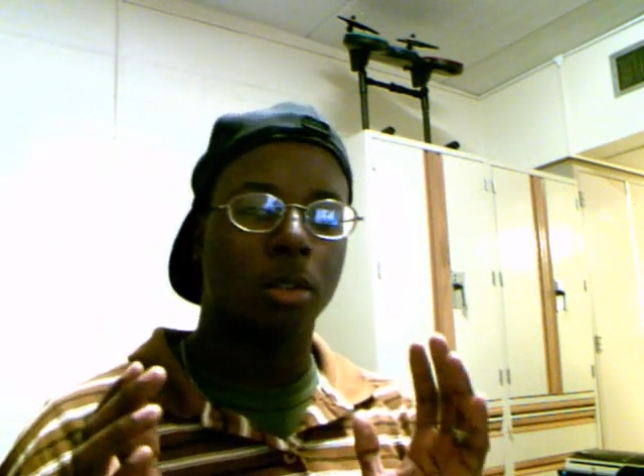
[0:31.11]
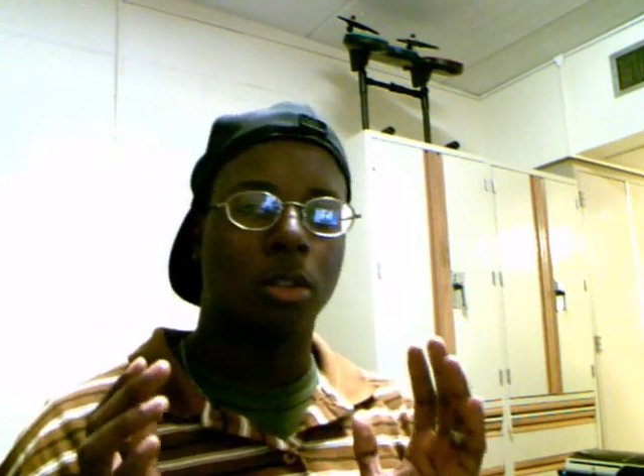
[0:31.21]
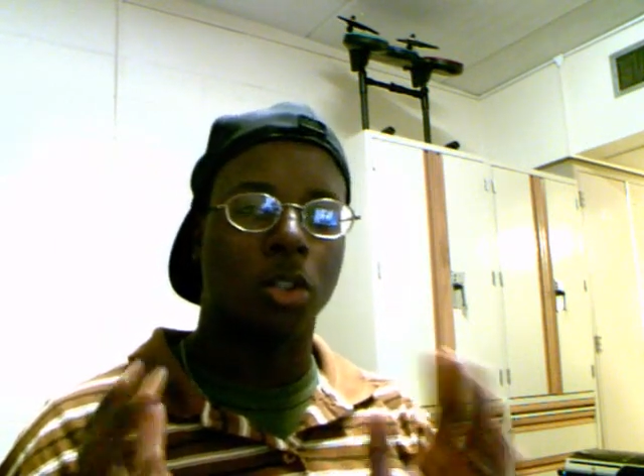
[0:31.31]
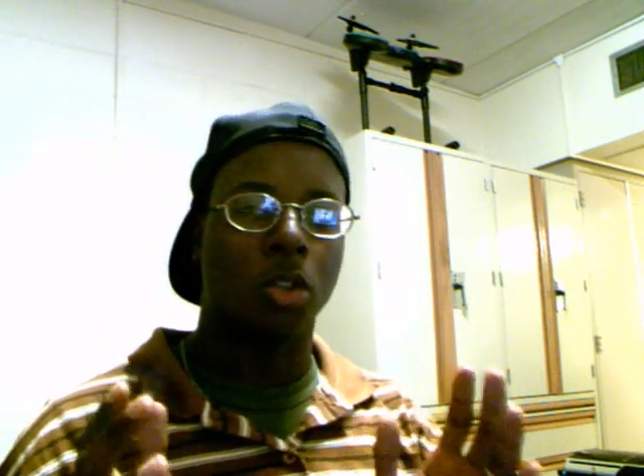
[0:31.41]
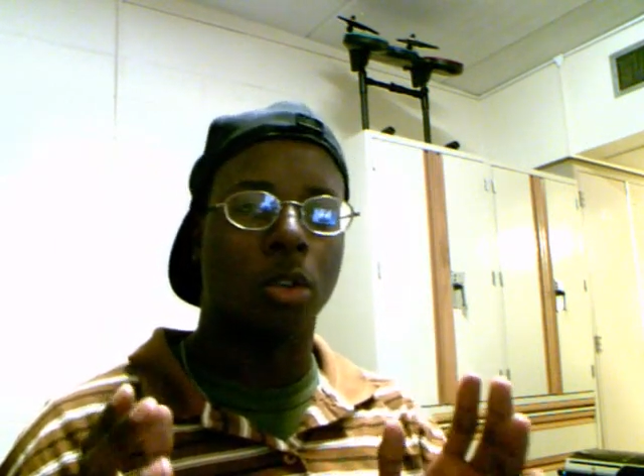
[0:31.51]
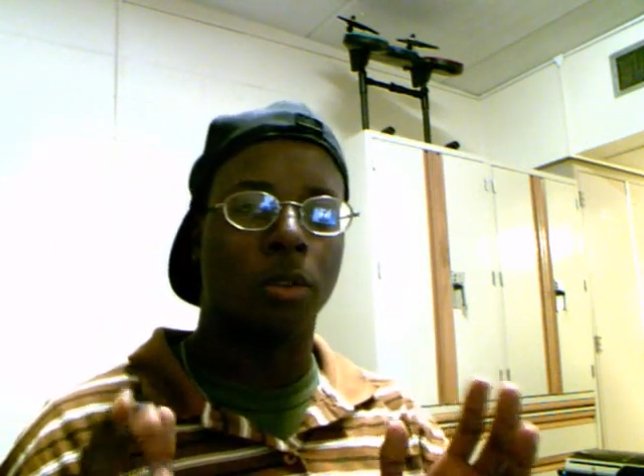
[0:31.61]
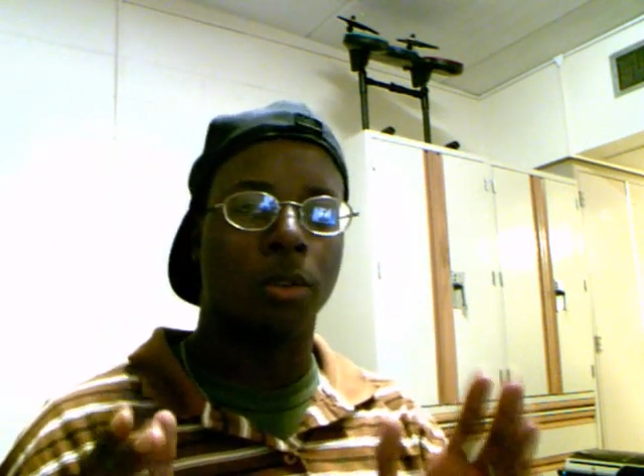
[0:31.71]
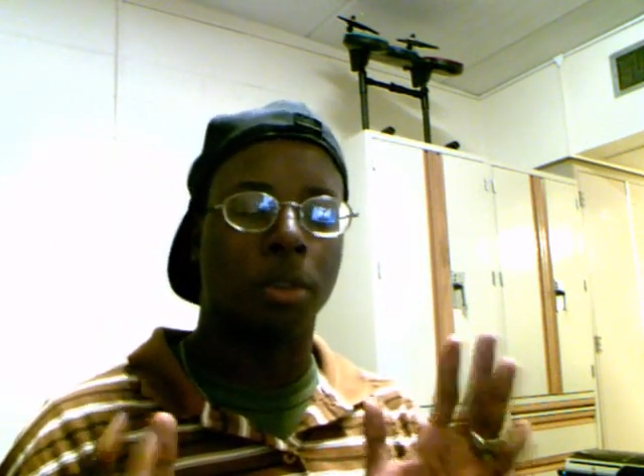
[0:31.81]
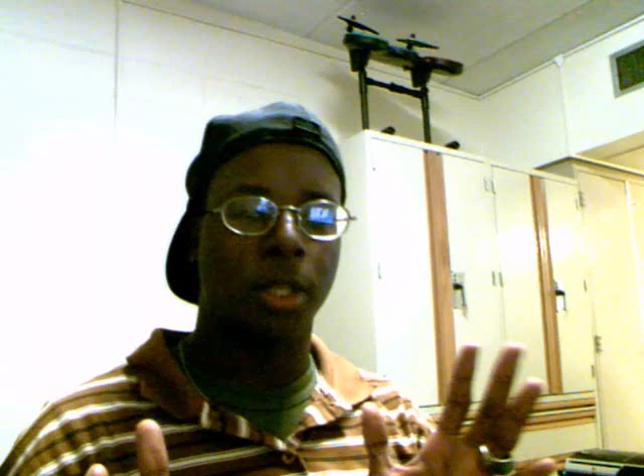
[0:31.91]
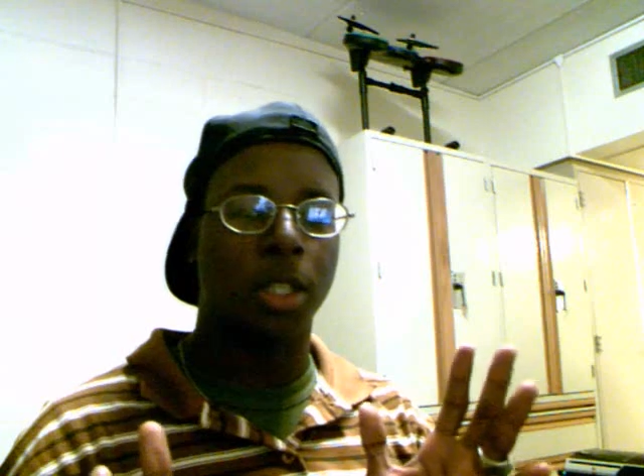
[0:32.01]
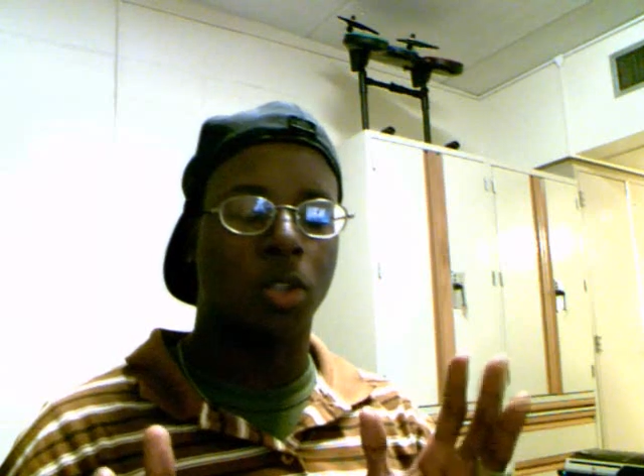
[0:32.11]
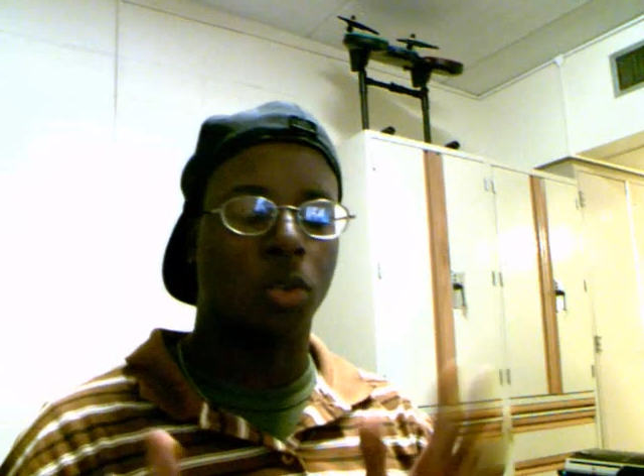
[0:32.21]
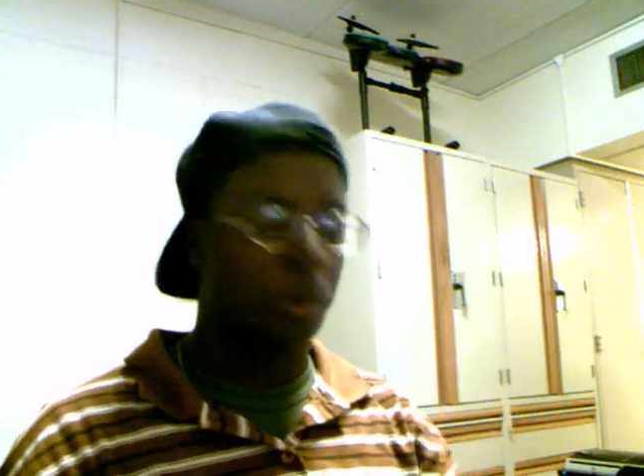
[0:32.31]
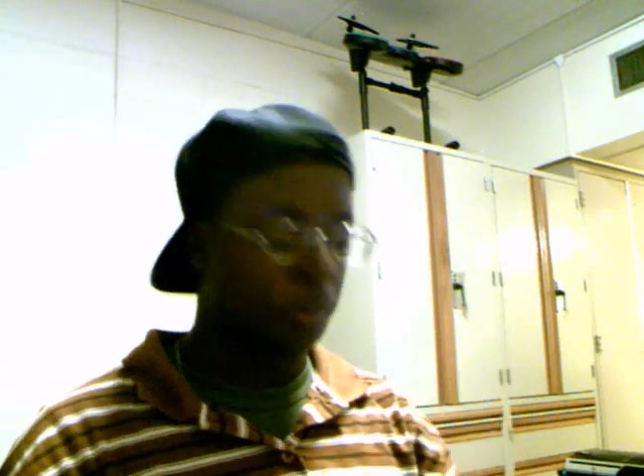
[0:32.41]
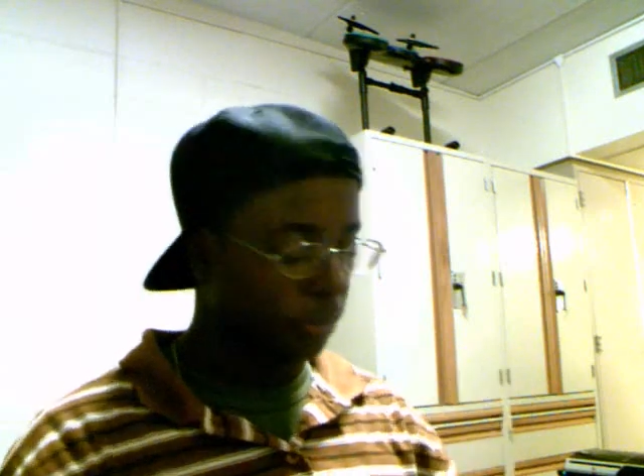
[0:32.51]
controller for the PS3.
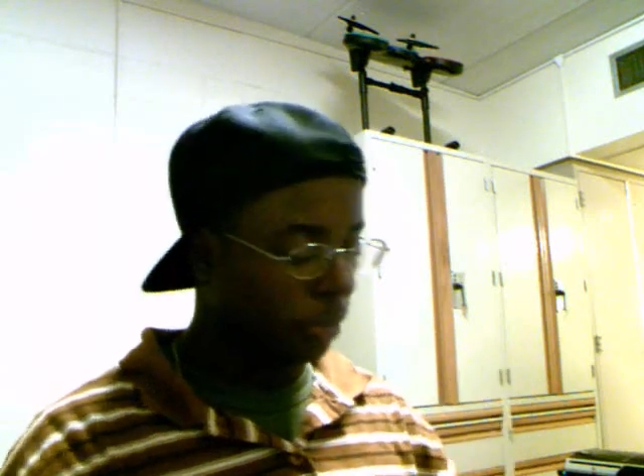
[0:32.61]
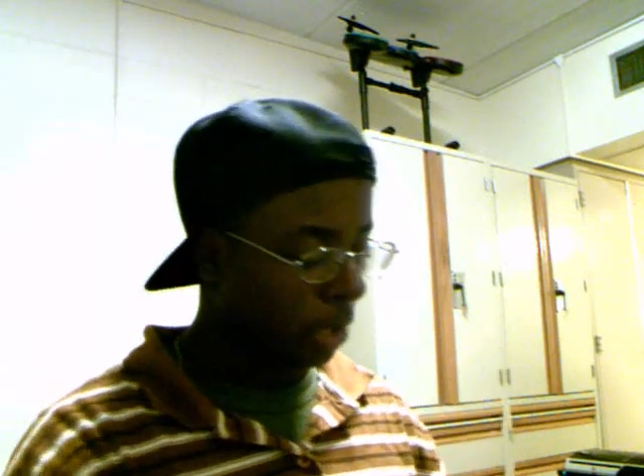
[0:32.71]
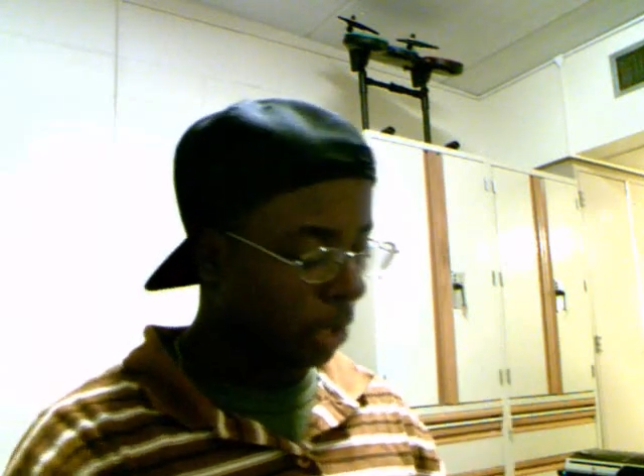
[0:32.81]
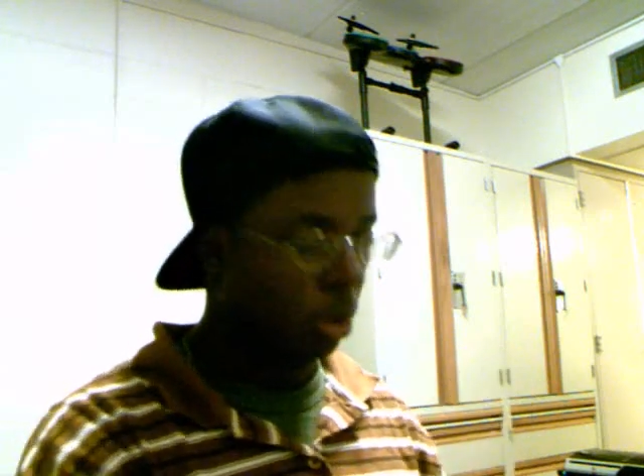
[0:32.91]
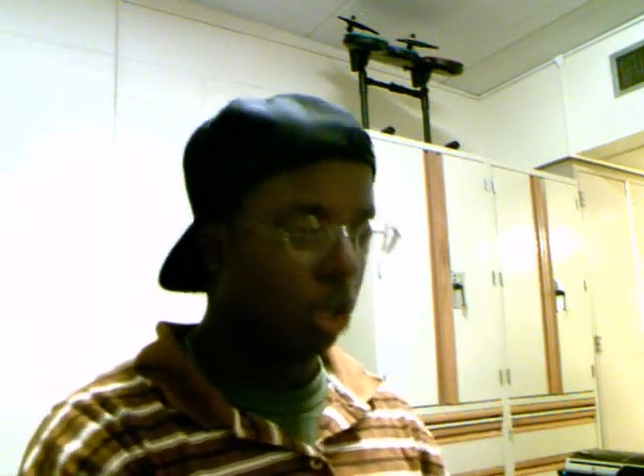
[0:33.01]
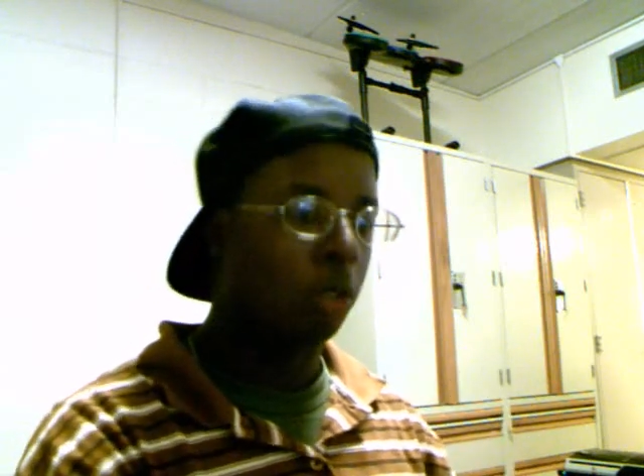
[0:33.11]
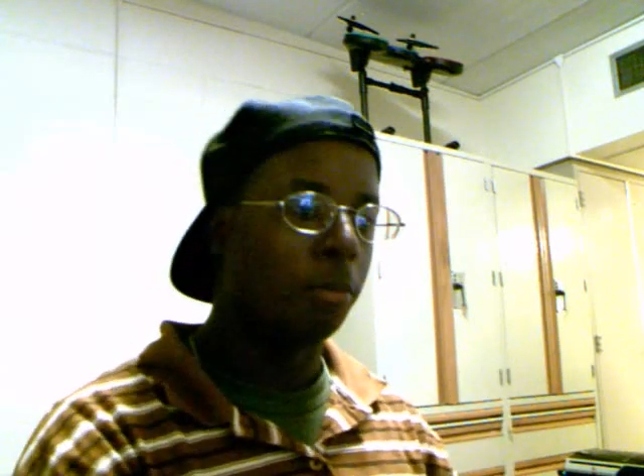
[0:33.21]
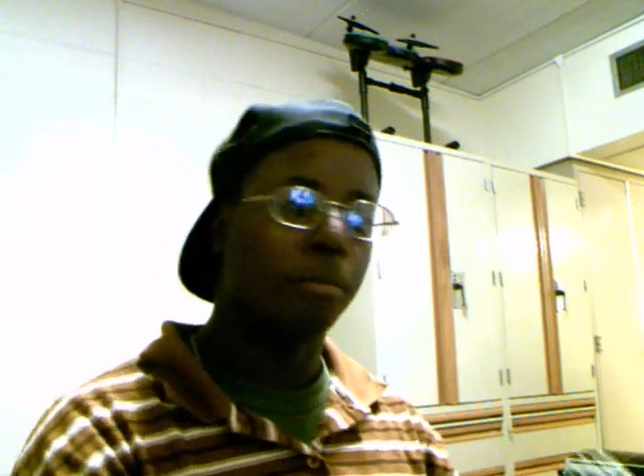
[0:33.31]
I have it right here.